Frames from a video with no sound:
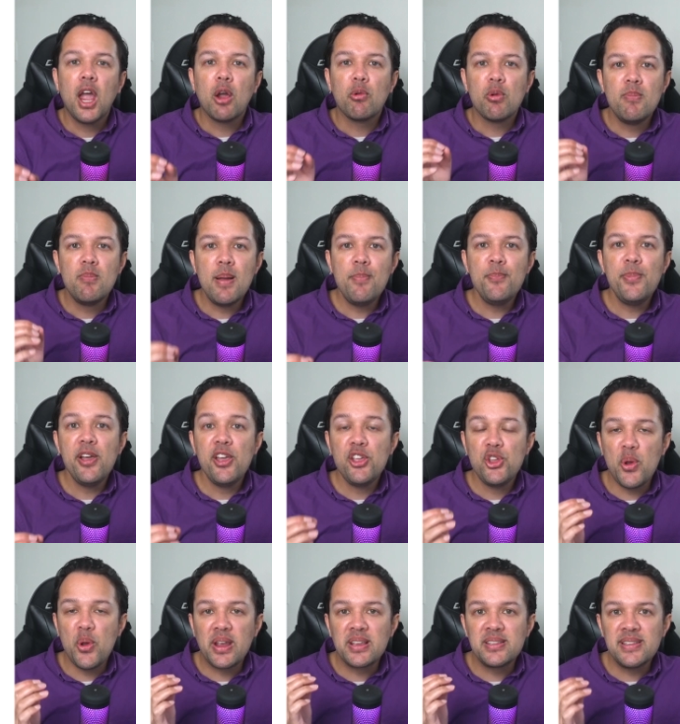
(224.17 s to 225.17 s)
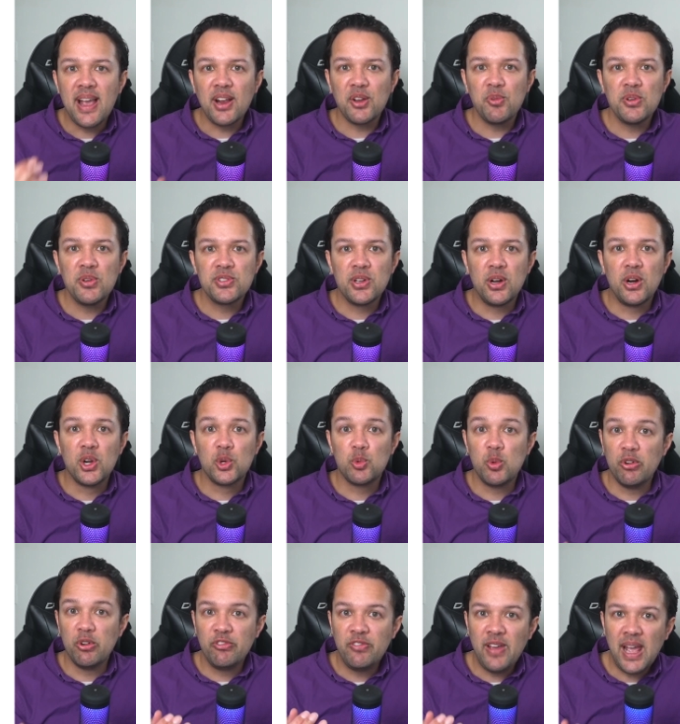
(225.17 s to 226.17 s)
Remember, your exact result
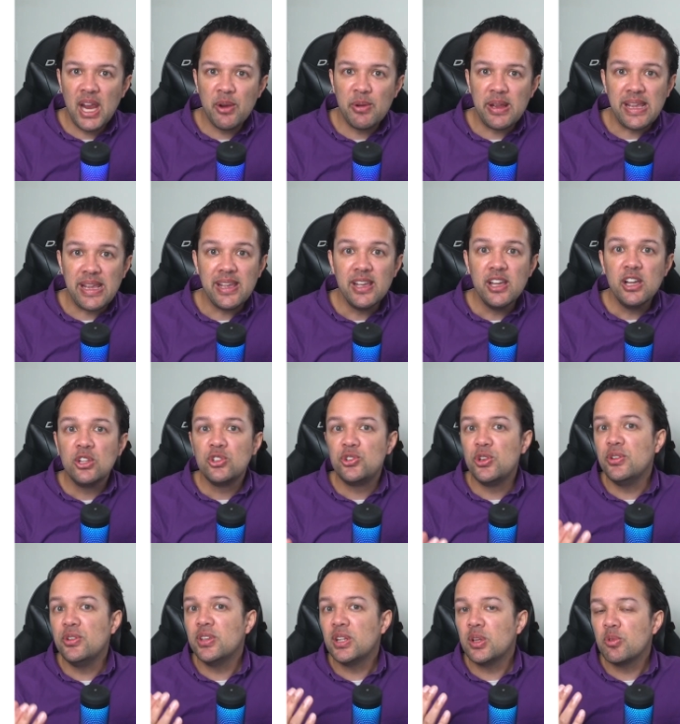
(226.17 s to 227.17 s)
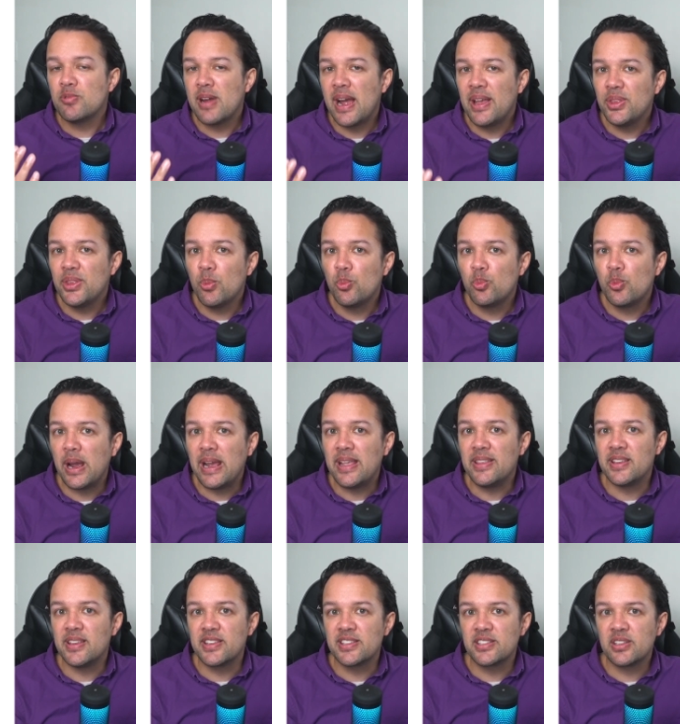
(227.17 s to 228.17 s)
will vary due to the random
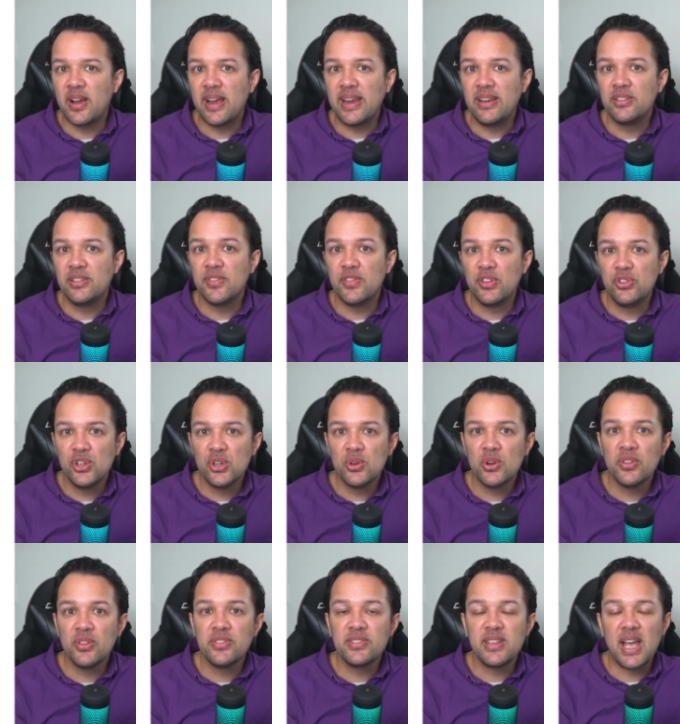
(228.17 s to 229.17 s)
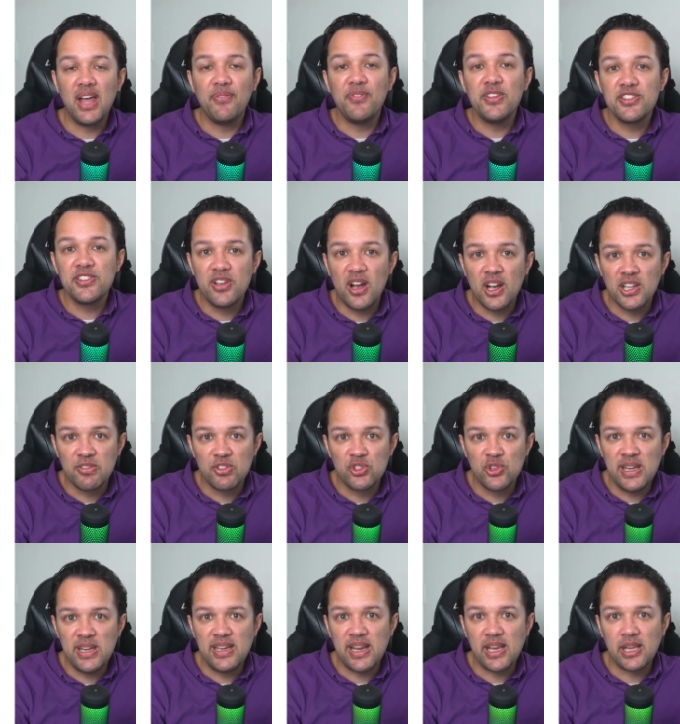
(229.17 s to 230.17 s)
weight assigned to the neurons at the start of
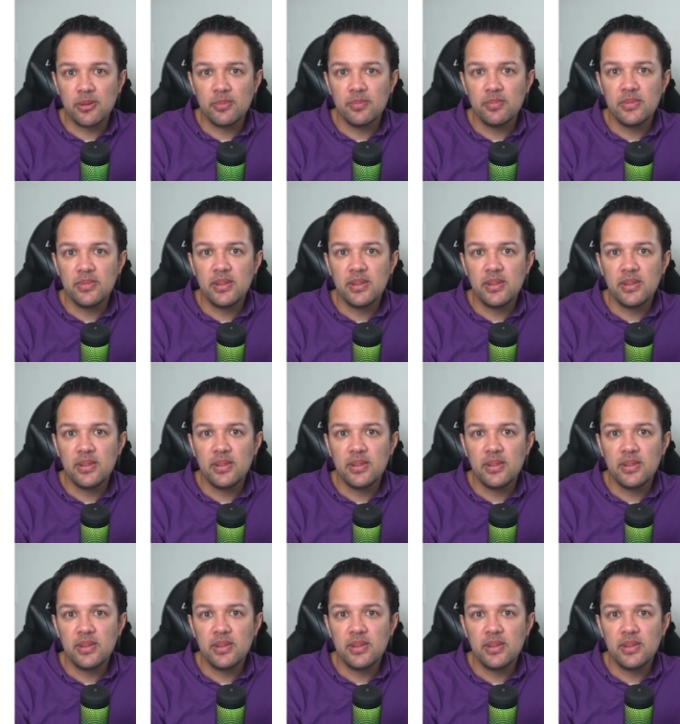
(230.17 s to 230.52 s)
training.